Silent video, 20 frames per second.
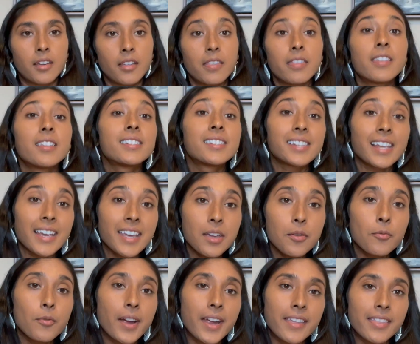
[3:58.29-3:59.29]
The second
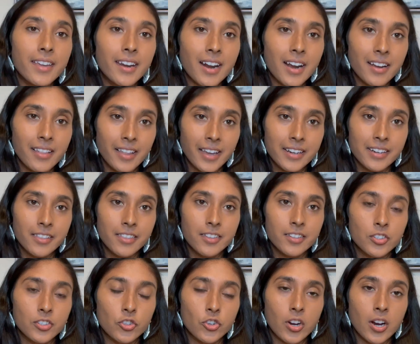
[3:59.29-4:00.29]
way that I landed
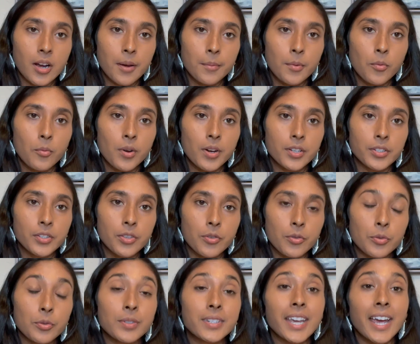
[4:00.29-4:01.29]
job was
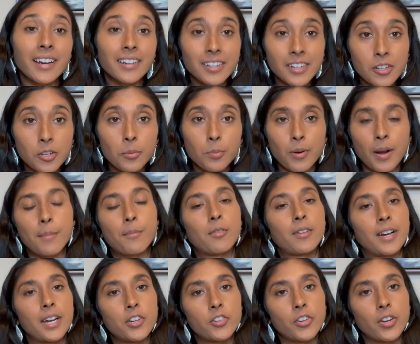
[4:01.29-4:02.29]
through technical
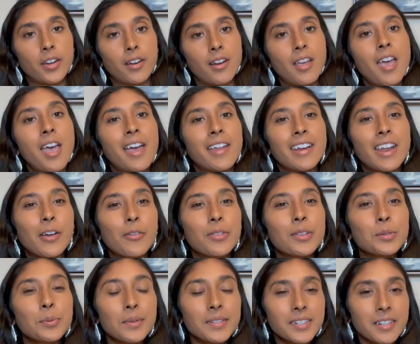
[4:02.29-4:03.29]
preparation. Now,
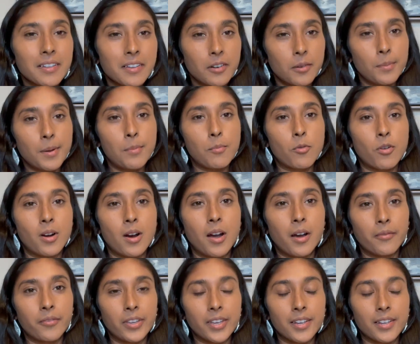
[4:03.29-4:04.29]
this one's a little bit more
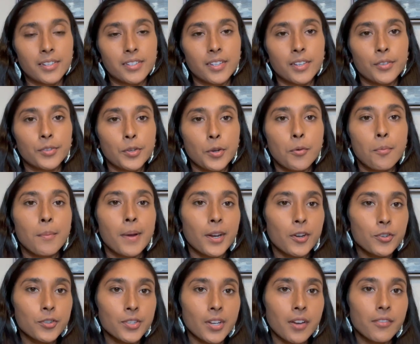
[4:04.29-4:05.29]
obvious. So
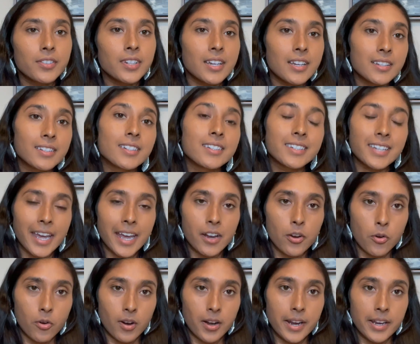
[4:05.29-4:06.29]
Microsoft is a
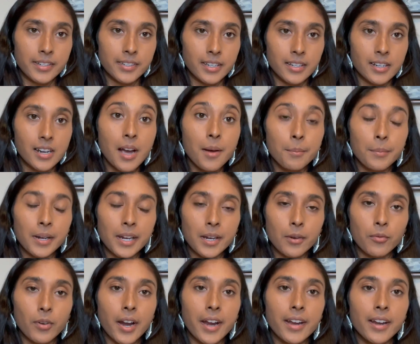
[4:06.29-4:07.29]
tech-oriented company,
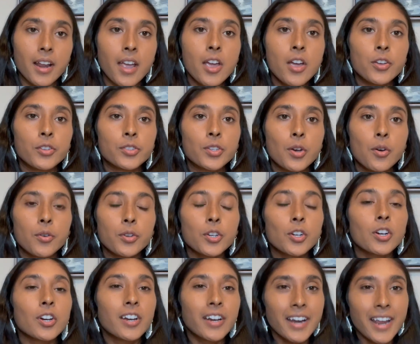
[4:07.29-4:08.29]
right? So
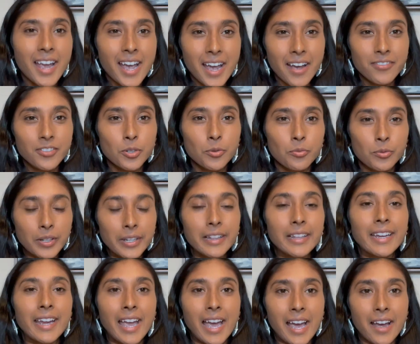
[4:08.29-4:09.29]
you're gonna have to
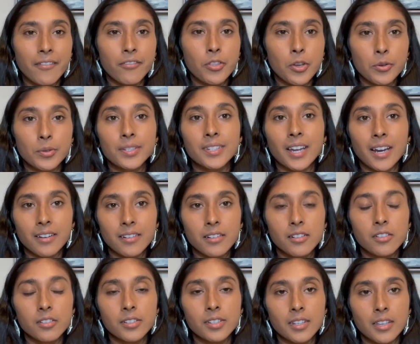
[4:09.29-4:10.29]
really have those
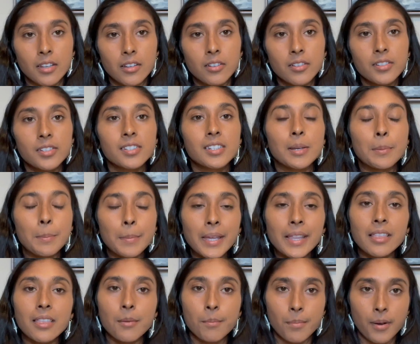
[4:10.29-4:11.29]
technical skills to
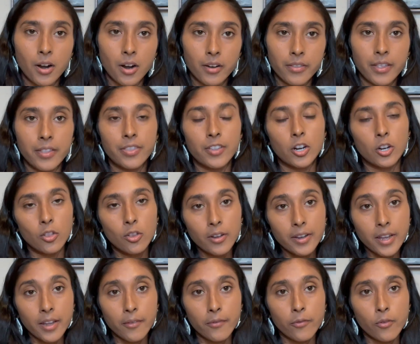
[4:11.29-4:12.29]
meet the bar that they're
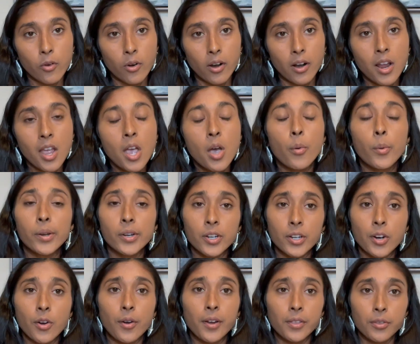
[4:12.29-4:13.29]
looking for when you're
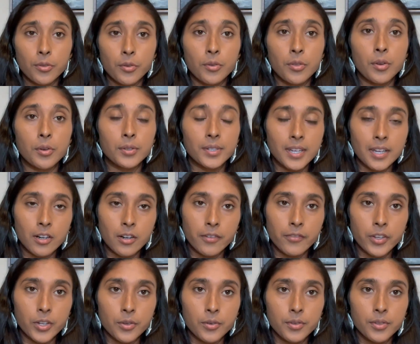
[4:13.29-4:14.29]
going through those
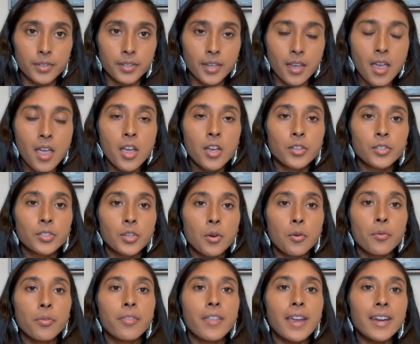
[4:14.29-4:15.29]
interviews.
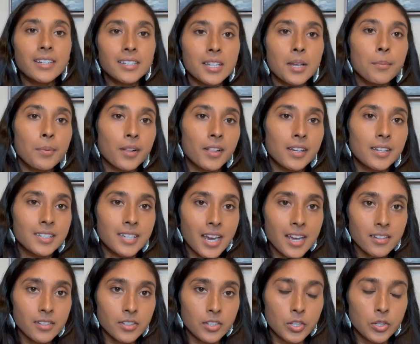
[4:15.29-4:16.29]
So they typically
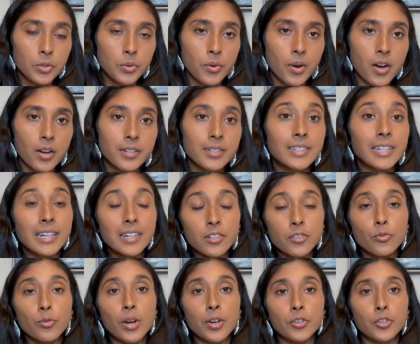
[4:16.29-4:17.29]
test you on data
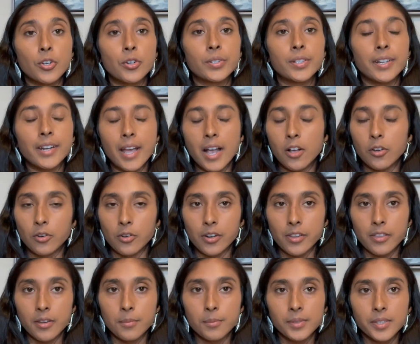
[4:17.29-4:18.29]
structures and
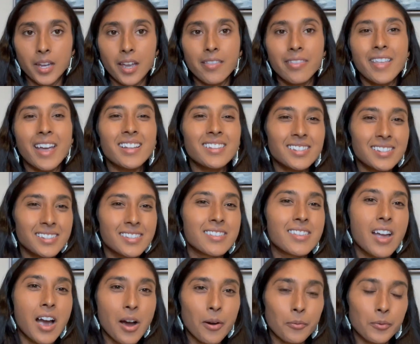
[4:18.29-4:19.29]
algorithms, and that's
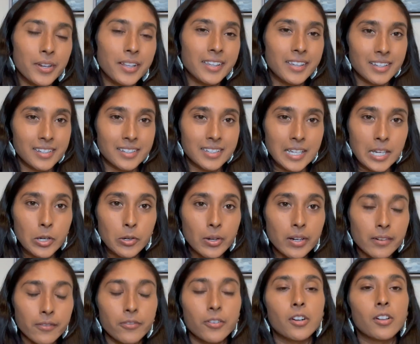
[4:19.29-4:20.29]
not really a
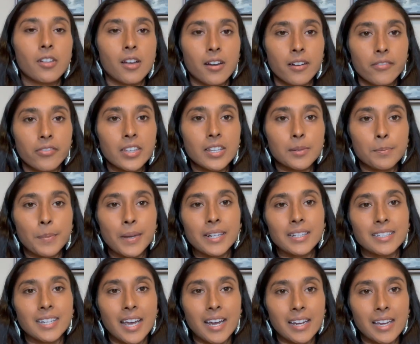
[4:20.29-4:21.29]
secret for a lot of these big
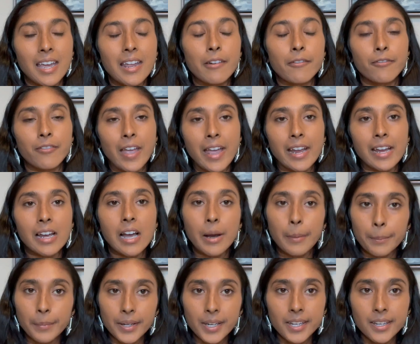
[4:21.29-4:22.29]
tech and FAANG
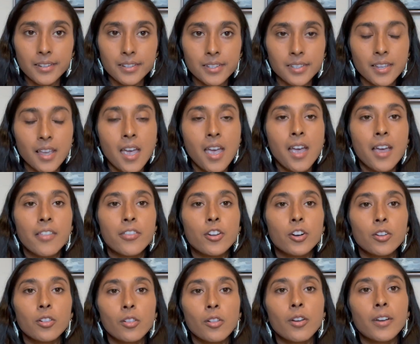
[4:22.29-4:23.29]
companies. They're
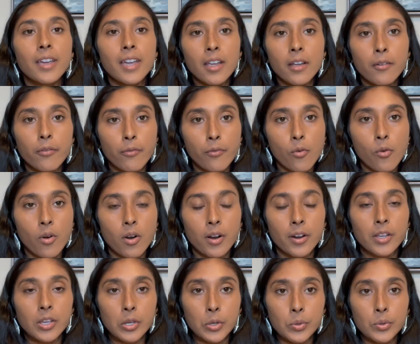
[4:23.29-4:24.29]
looking for
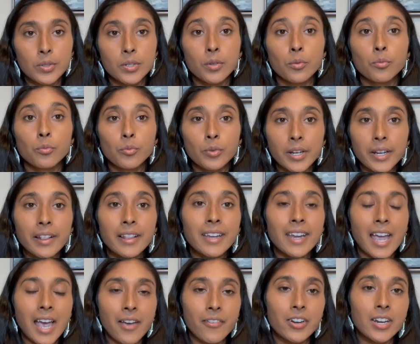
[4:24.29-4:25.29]
you to really
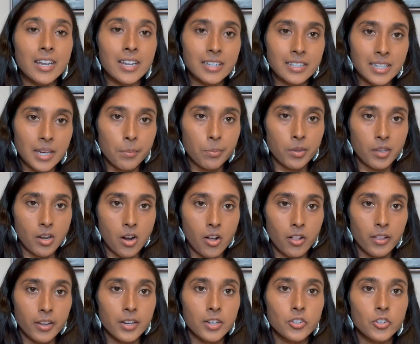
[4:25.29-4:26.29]
have an in-depth
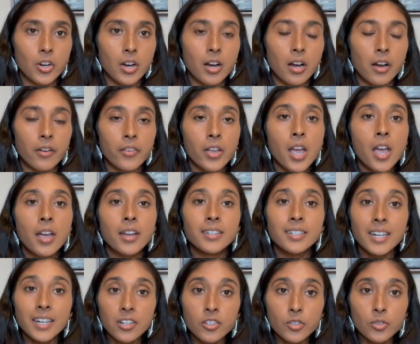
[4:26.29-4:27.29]
knowledge of
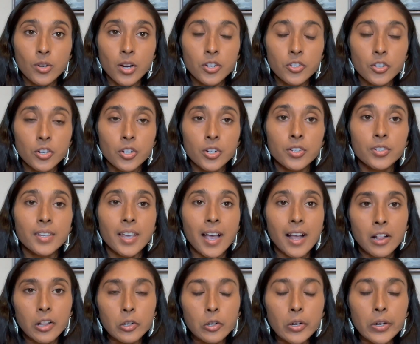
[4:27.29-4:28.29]
data structures,
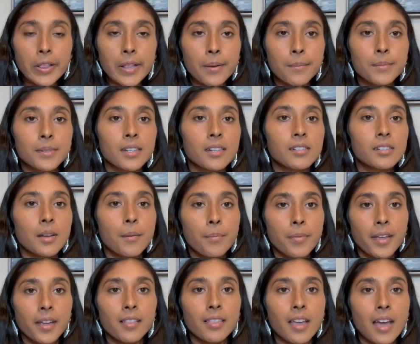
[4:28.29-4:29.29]
algorithms,
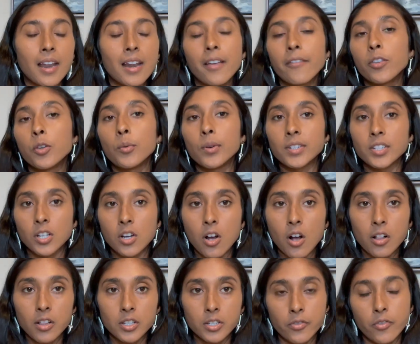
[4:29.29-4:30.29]
something that if you went to
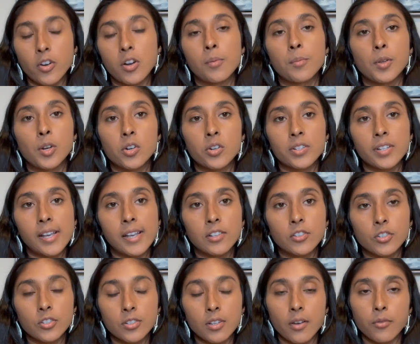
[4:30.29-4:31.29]
college for computer science
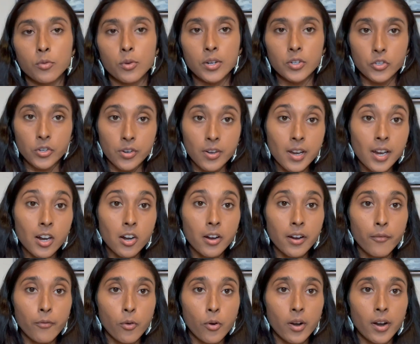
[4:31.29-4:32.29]
or software engineering
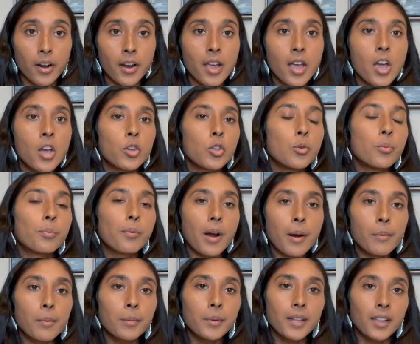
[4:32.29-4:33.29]
for, you
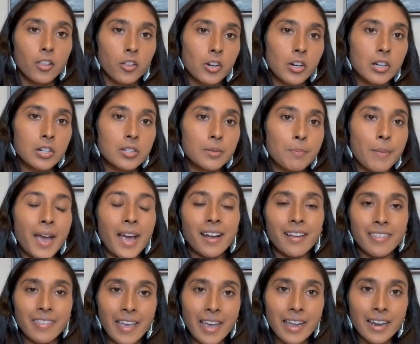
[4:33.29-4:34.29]
probably learned back
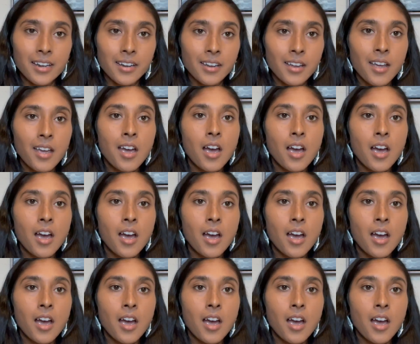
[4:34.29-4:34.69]
then.